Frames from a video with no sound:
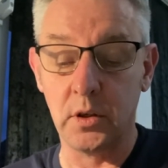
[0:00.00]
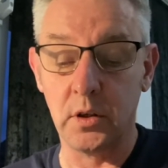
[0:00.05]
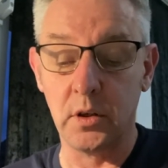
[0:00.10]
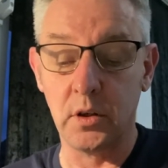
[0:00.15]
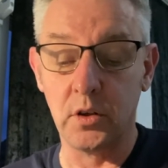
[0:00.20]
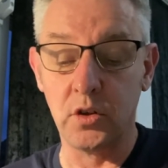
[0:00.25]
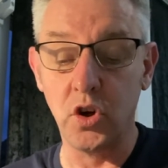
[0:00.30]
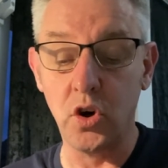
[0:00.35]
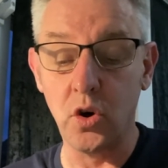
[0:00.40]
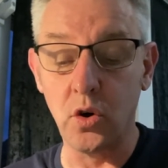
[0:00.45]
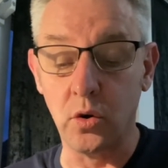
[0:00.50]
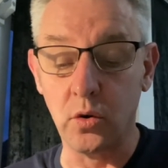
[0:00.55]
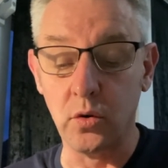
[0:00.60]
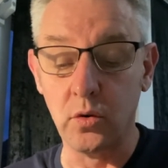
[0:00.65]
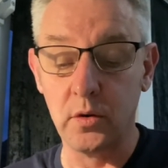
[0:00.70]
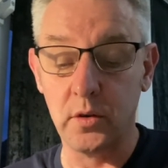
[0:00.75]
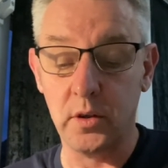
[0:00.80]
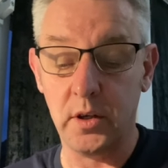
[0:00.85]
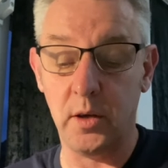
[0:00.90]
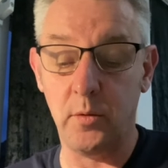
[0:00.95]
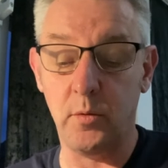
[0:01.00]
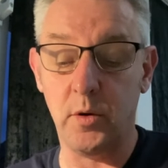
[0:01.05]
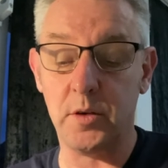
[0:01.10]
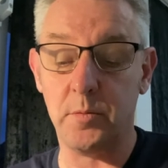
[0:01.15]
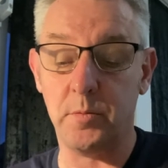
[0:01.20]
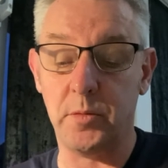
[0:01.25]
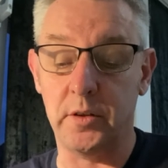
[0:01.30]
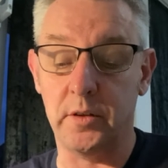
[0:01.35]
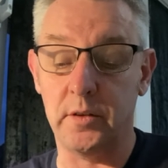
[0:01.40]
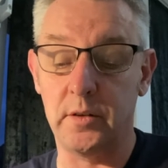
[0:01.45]
Joe!" he
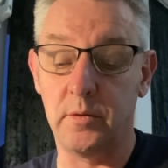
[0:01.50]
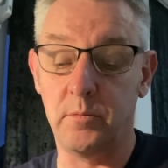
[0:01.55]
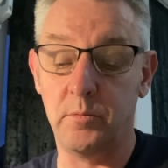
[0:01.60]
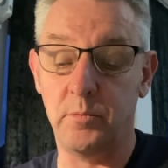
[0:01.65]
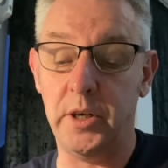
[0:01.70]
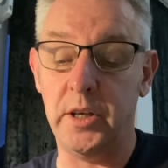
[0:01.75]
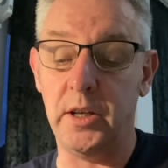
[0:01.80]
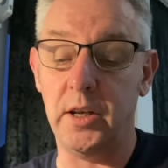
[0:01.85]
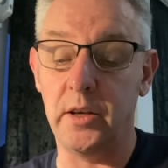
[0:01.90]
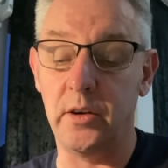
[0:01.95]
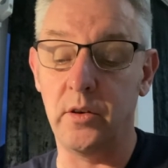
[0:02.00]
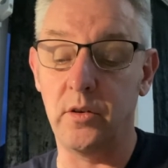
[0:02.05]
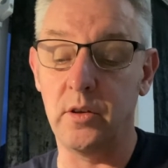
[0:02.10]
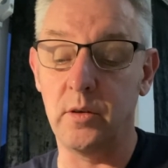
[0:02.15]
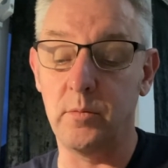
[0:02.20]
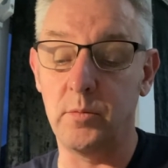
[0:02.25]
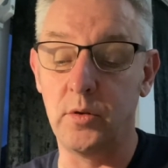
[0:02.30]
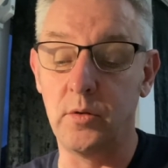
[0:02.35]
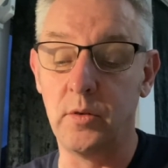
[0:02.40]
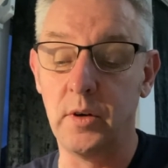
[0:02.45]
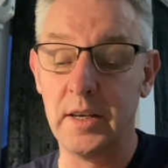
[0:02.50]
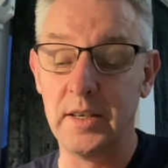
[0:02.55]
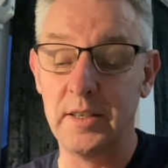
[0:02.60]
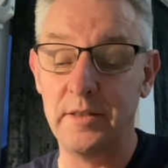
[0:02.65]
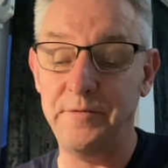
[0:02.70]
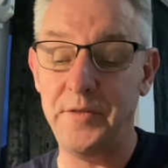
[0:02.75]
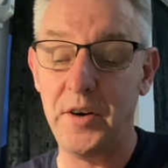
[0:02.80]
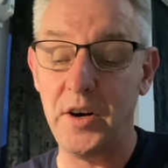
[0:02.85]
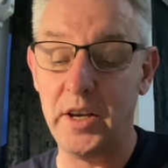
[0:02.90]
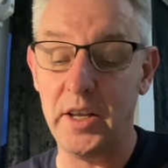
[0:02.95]
whispered, barely audible.
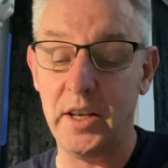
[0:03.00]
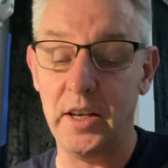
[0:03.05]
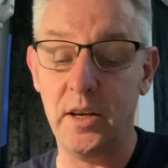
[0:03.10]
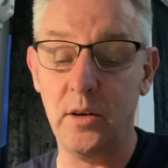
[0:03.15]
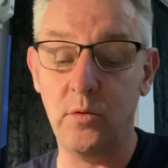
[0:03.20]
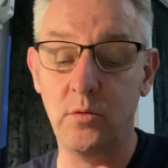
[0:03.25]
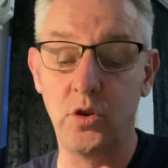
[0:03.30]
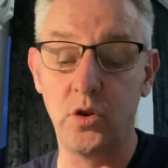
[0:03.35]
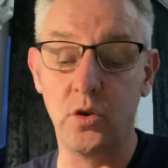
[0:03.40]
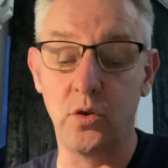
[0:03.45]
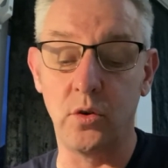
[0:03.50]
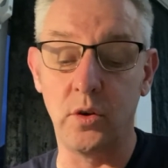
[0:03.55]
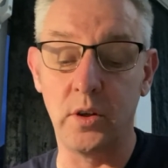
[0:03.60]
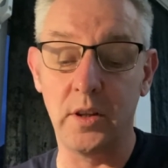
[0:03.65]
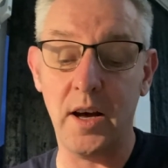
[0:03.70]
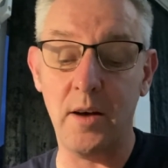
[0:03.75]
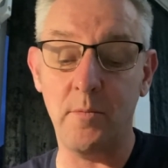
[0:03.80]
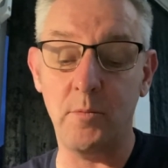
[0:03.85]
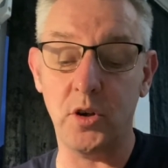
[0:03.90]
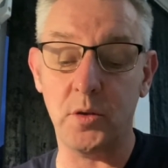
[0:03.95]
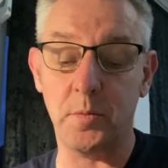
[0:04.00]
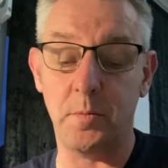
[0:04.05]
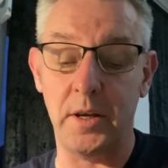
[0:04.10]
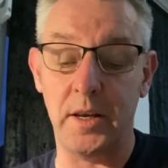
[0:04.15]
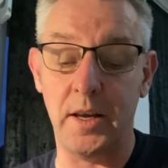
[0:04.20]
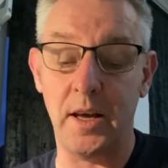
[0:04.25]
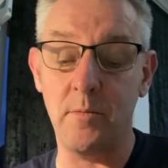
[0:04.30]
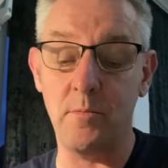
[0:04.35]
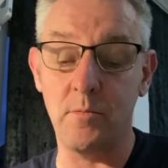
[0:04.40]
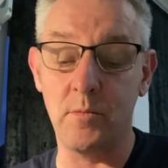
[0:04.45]
"Fucking hell, Joe, that must be
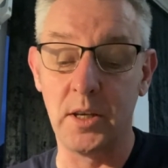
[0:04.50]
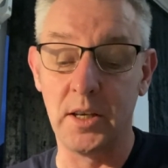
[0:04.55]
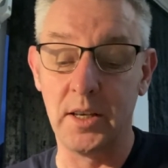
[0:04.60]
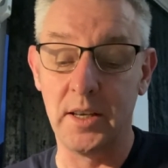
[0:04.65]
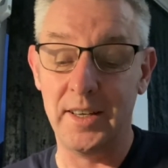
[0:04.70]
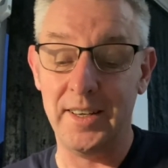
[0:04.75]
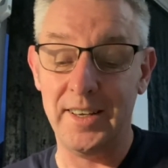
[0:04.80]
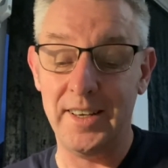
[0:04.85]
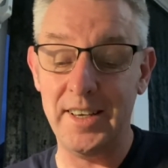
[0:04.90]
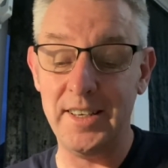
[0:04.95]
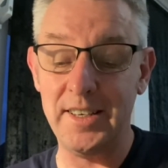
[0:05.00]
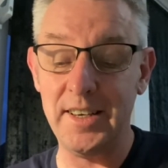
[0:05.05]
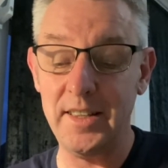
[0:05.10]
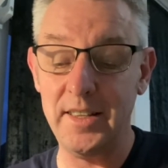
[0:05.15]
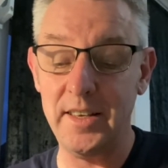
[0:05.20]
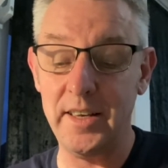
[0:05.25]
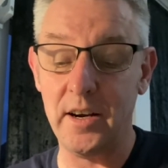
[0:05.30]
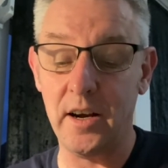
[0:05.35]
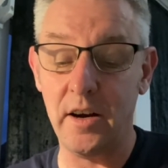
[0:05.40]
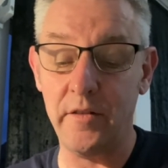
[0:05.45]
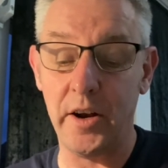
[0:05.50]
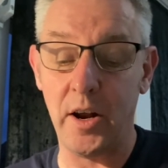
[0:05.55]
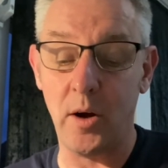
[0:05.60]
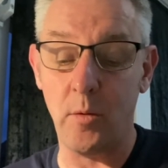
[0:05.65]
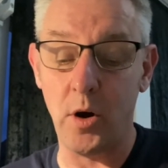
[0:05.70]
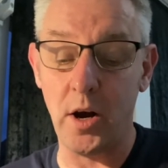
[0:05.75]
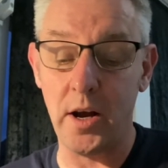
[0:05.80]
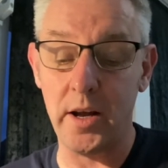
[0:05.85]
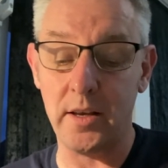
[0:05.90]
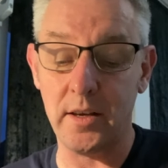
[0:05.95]
him. He's in there having a
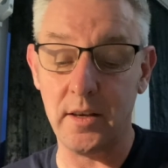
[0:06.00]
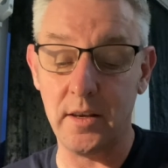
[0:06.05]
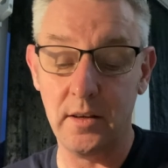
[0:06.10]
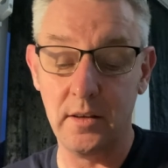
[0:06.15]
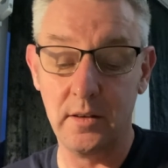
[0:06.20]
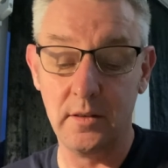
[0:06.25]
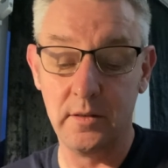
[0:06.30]
wank."